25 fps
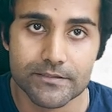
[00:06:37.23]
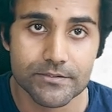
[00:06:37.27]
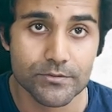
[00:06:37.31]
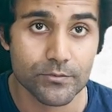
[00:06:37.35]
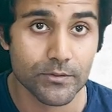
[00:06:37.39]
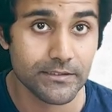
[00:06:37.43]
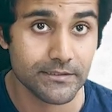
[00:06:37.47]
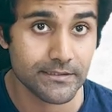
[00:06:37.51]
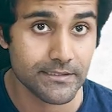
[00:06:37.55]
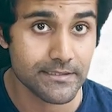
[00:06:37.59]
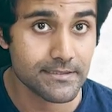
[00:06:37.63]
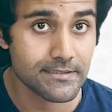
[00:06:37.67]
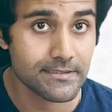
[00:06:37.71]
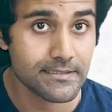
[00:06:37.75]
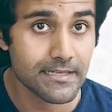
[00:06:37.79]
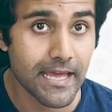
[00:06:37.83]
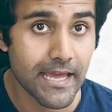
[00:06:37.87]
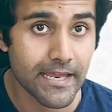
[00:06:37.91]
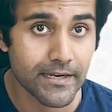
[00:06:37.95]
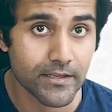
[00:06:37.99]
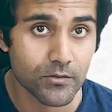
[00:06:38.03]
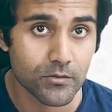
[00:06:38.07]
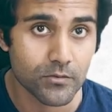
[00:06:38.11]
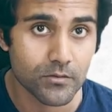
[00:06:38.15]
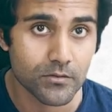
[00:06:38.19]
So in this
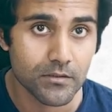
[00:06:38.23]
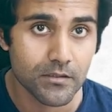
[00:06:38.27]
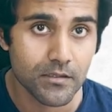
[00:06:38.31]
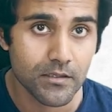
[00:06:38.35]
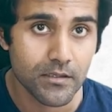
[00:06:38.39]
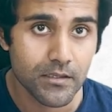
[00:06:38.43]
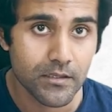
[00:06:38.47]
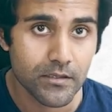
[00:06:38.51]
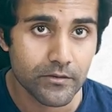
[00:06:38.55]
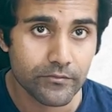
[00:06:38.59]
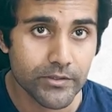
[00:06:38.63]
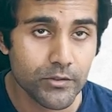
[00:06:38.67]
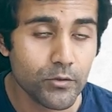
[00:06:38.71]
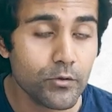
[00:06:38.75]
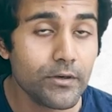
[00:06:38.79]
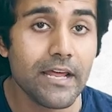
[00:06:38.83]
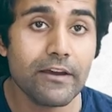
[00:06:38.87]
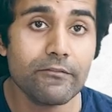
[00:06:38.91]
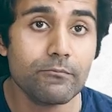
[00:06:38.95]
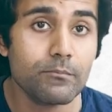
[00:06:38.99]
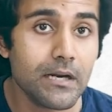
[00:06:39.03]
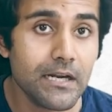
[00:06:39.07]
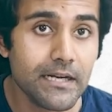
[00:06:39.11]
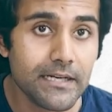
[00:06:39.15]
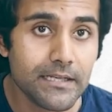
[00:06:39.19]
scenario, we don't have
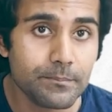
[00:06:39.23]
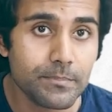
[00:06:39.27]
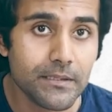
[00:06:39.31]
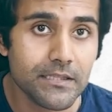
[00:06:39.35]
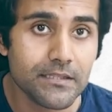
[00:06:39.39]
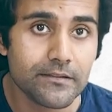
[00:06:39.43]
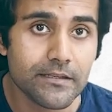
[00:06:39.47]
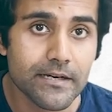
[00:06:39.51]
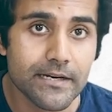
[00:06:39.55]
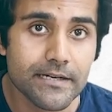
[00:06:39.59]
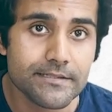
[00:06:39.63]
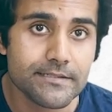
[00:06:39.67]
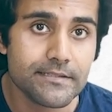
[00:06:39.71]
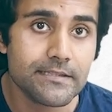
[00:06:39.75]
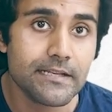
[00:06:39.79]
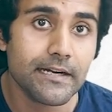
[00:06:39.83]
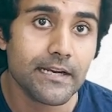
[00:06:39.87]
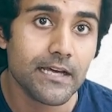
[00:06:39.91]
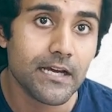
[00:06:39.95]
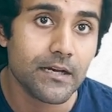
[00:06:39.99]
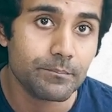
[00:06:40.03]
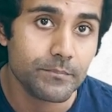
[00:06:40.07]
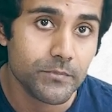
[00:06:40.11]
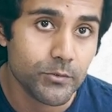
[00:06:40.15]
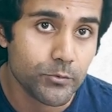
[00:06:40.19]
multiple threads that
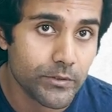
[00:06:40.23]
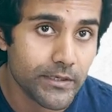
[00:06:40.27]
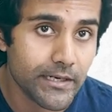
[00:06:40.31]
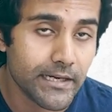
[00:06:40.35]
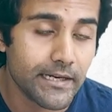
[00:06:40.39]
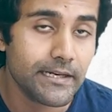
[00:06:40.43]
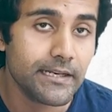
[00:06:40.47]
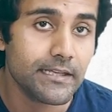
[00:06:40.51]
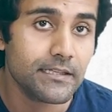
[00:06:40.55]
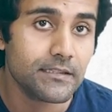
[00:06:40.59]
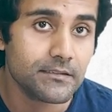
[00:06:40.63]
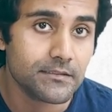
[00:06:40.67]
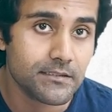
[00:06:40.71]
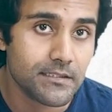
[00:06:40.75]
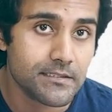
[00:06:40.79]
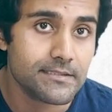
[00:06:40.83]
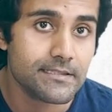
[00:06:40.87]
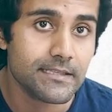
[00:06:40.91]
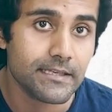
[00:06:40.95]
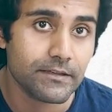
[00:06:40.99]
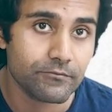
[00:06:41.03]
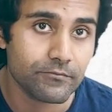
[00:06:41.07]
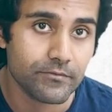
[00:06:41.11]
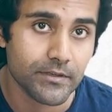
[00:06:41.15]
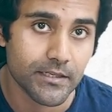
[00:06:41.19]
are mutating the
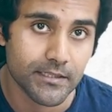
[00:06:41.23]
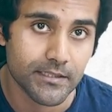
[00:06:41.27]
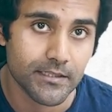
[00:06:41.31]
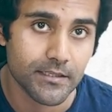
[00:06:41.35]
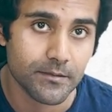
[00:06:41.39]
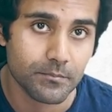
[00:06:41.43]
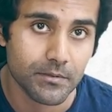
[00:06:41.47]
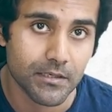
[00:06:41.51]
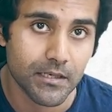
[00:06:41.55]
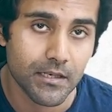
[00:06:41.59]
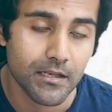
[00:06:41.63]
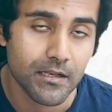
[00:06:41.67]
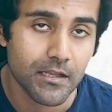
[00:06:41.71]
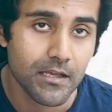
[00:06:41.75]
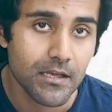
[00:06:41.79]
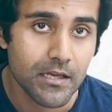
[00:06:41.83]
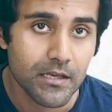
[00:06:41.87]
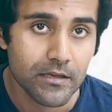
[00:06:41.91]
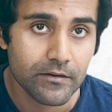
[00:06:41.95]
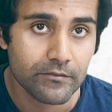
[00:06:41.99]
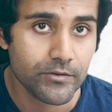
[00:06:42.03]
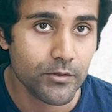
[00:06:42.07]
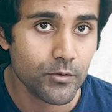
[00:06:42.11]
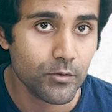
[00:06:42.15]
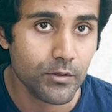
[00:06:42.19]
same variable.
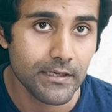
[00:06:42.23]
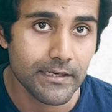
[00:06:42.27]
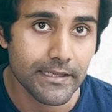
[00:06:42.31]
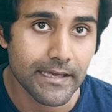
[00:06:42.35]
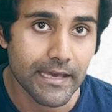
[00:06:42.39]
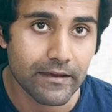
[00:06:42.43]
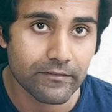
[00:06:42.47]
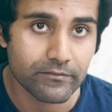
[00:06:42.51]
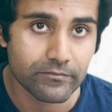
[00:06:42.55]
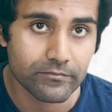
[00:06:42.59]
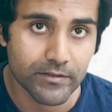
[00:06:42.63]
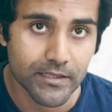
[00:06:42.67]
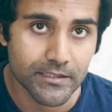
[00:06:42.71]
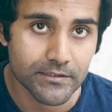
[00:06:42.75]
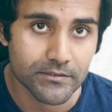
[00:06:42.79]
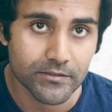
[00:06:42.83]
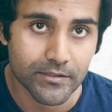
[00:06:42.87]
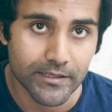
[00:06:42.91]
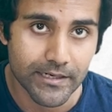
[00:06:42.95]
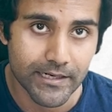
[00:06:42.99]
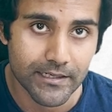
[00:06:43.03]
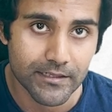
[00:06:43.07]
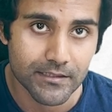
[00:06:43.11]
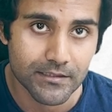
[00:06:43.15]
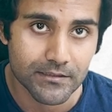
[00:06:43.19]
We only have one
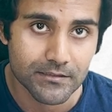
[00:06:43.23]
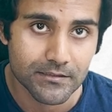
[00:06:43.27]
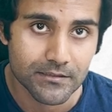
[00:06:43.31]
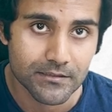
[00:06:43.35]
thread.